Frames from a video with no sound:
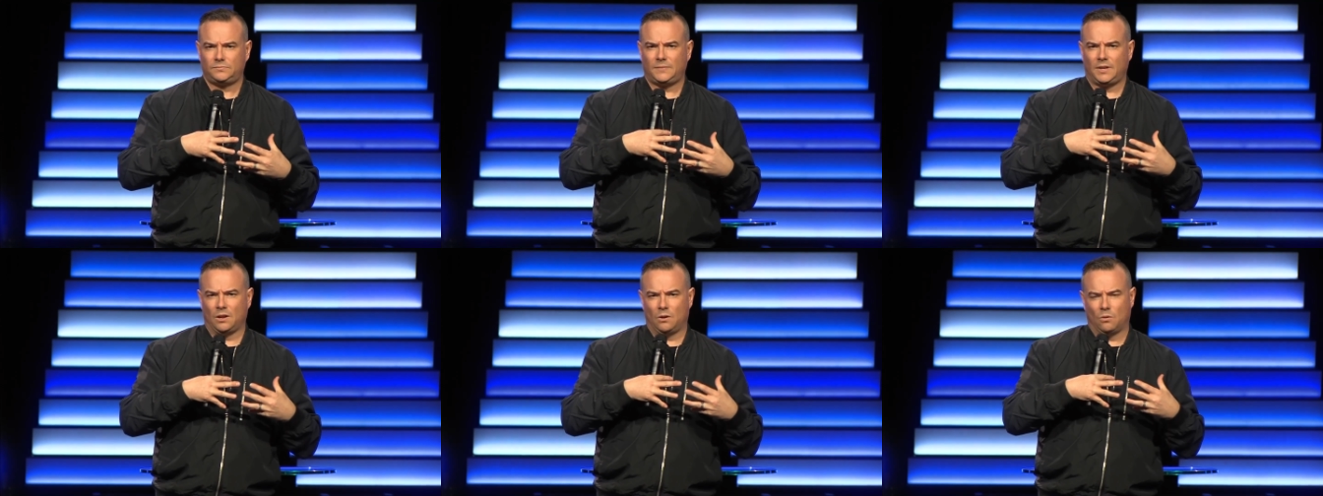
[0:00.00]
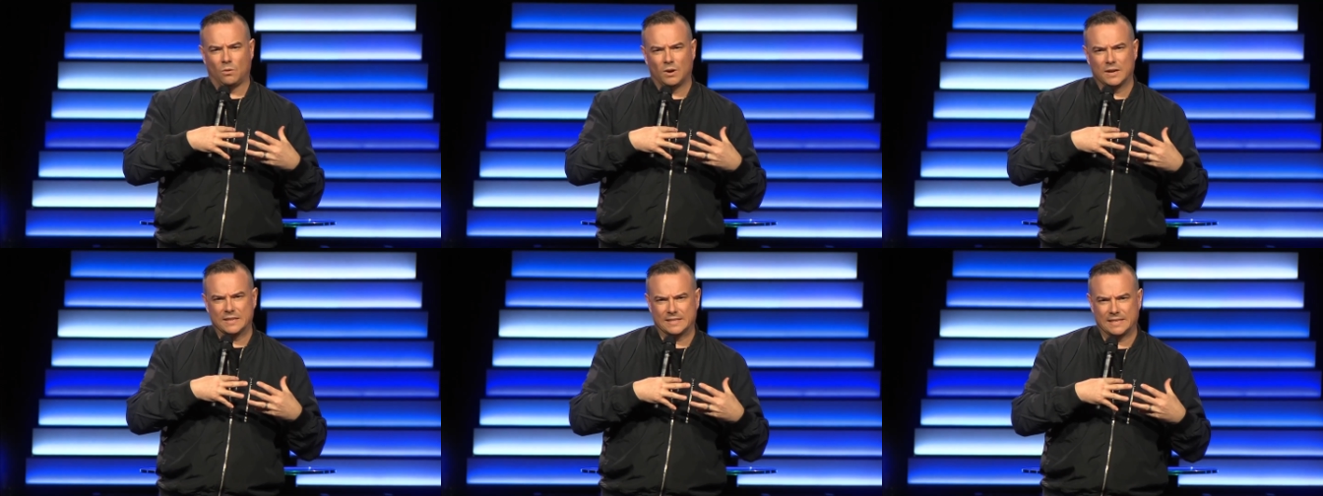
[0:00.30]

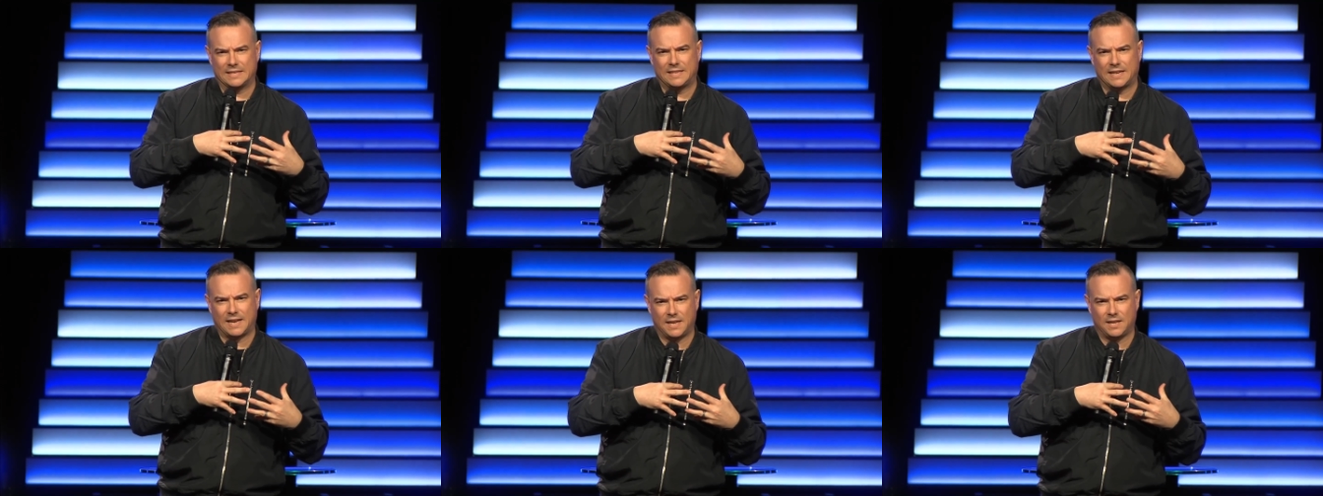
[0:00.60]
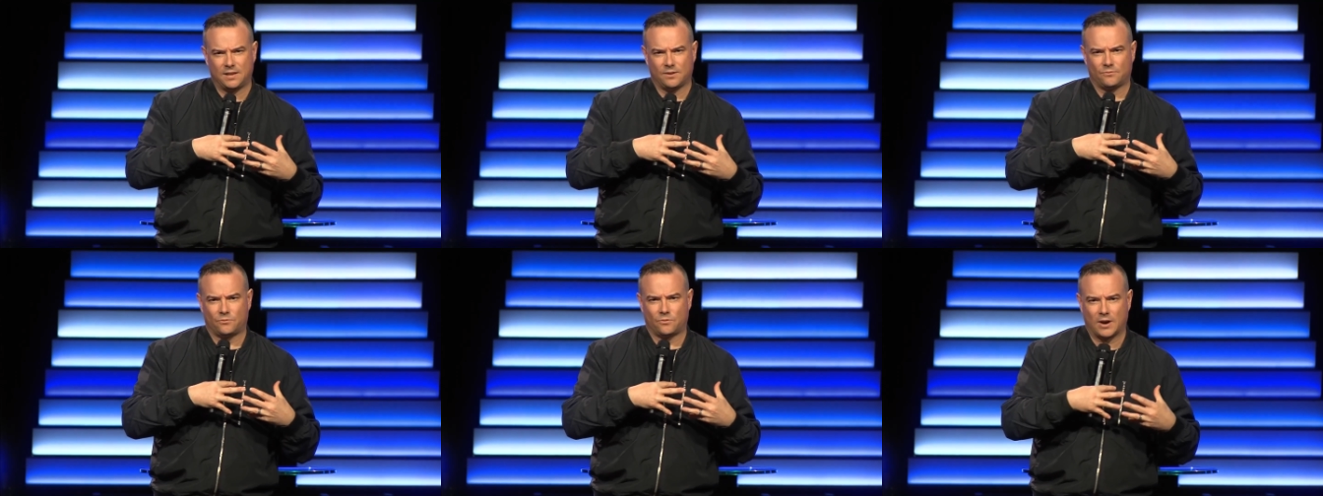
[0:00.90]
was a day
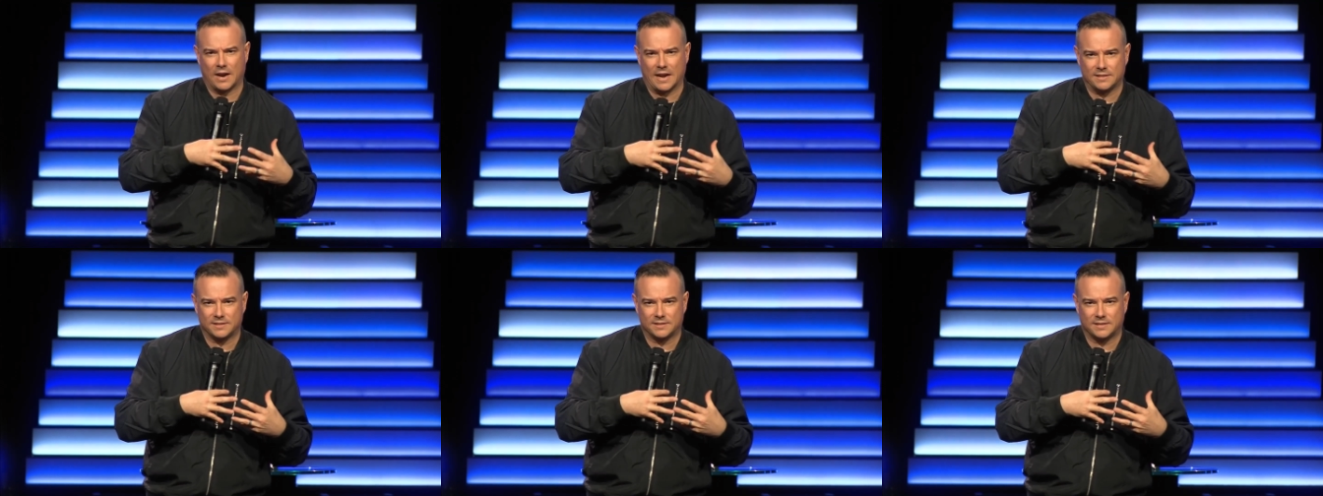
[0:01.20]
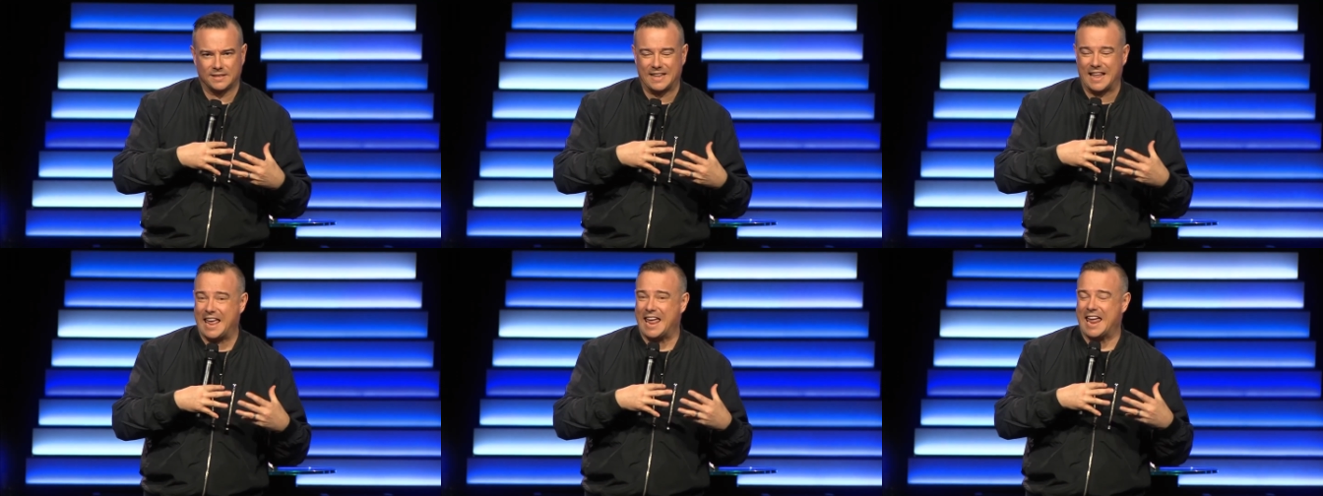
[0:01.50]
of rest.
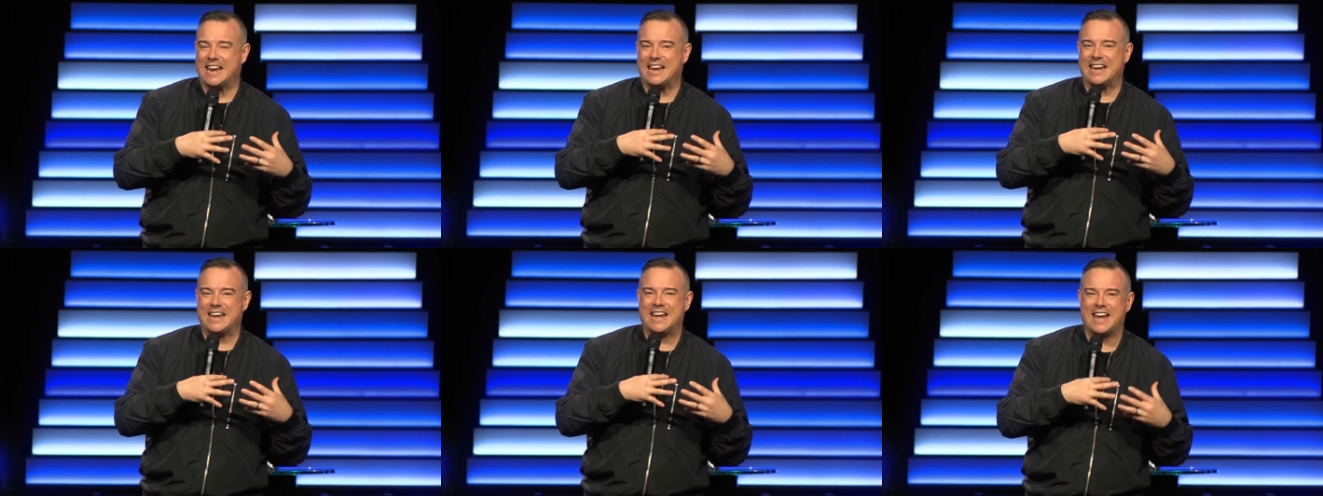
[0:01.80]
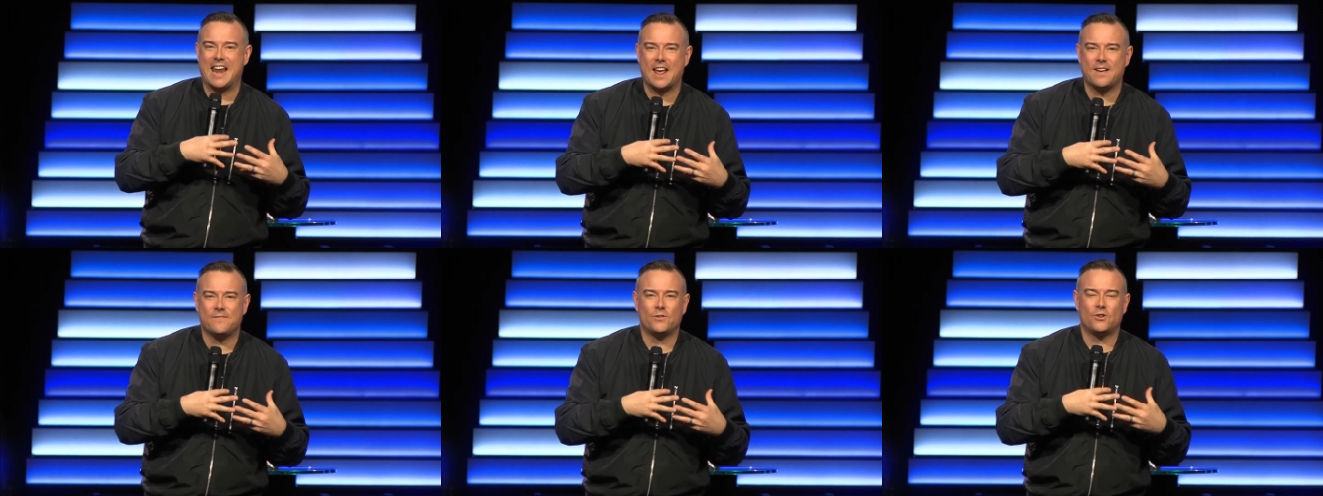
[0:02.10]
They had
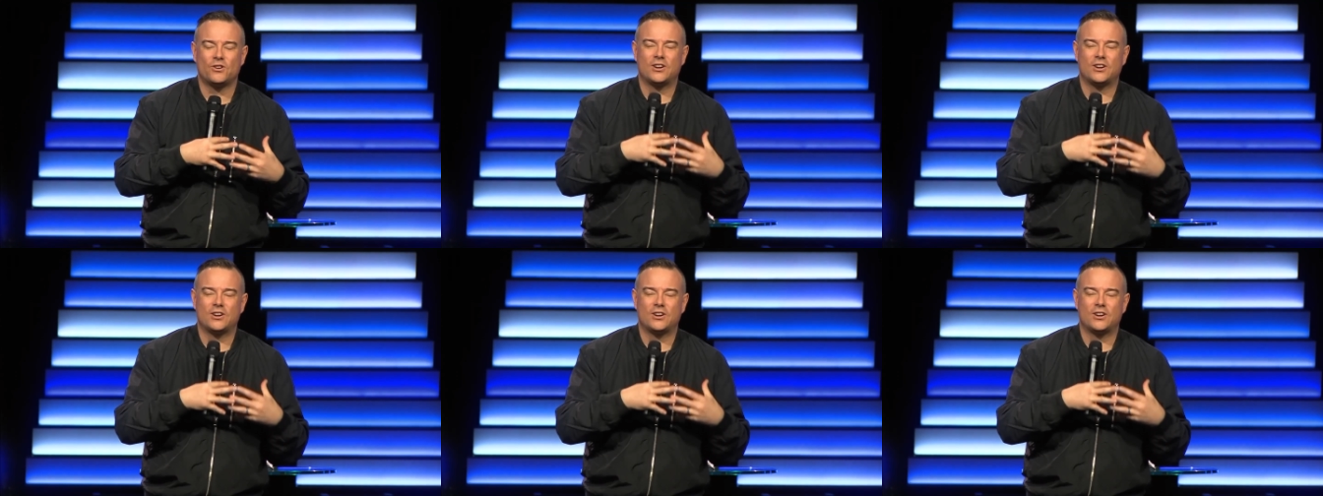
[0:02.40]
never